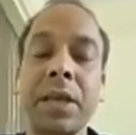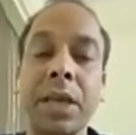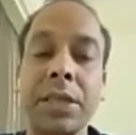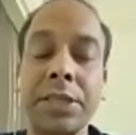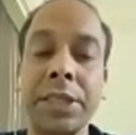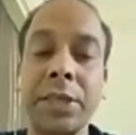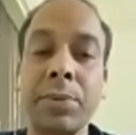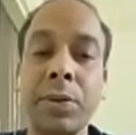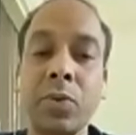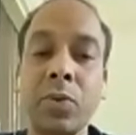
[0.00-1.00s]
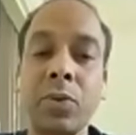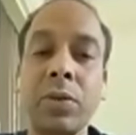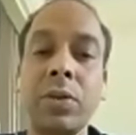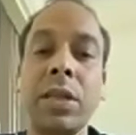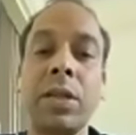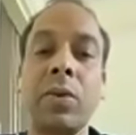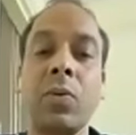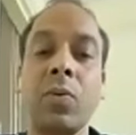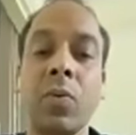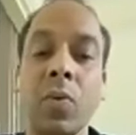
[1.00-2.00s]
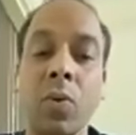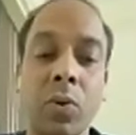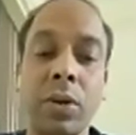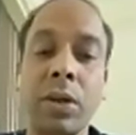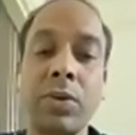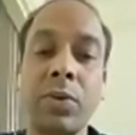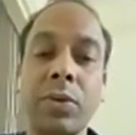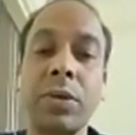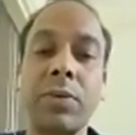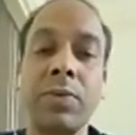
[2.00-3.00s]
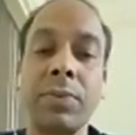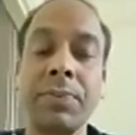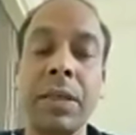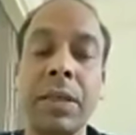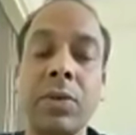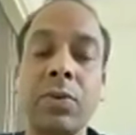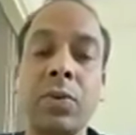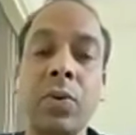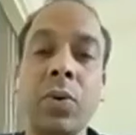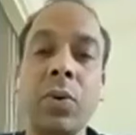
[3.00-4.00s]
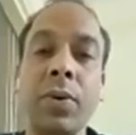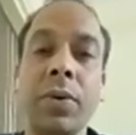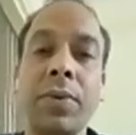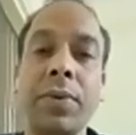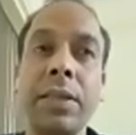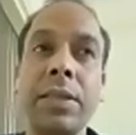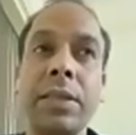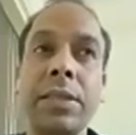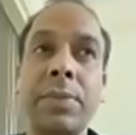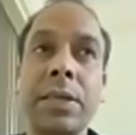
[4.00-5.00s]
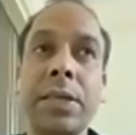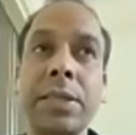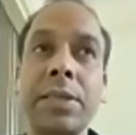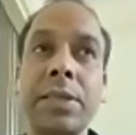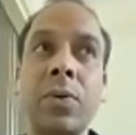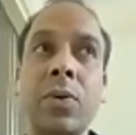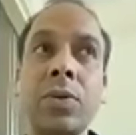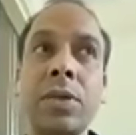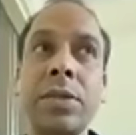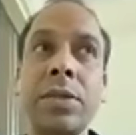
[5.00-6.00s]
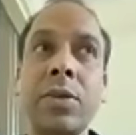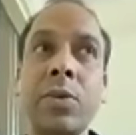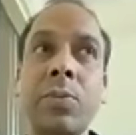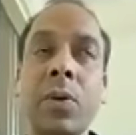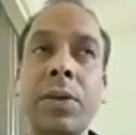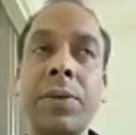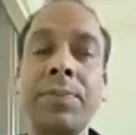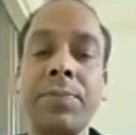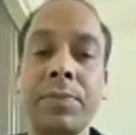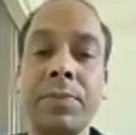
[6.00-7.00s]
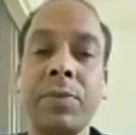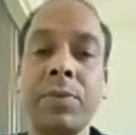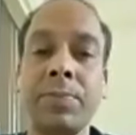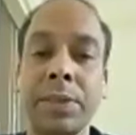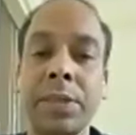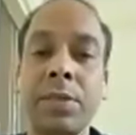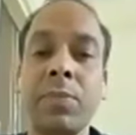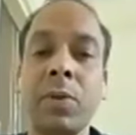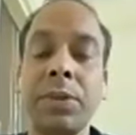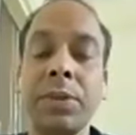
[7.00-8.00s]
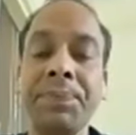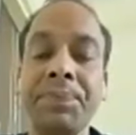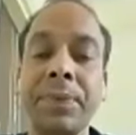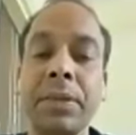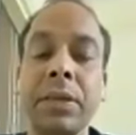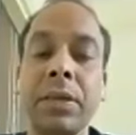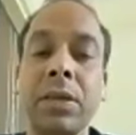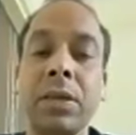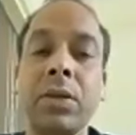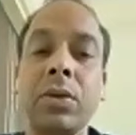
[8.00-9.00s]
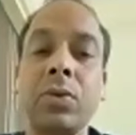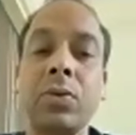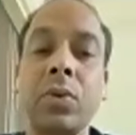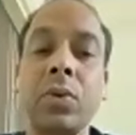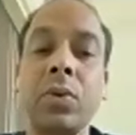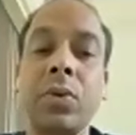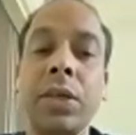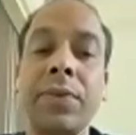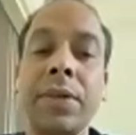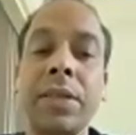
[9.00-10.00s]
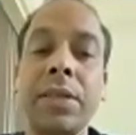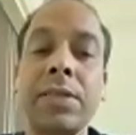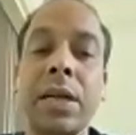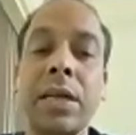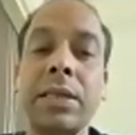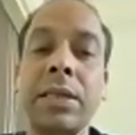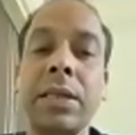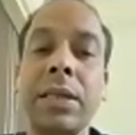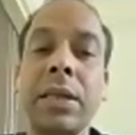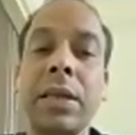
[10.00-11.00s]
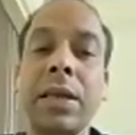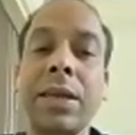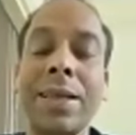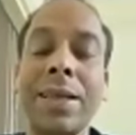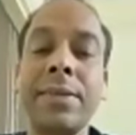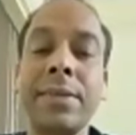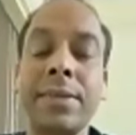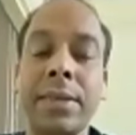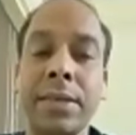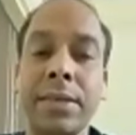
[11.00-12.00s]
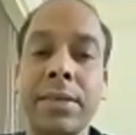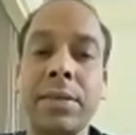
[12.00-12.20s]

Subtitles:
injectable route, like oral route. So when these medications goes inside our body, patient's body, so they will start killing cancer cells.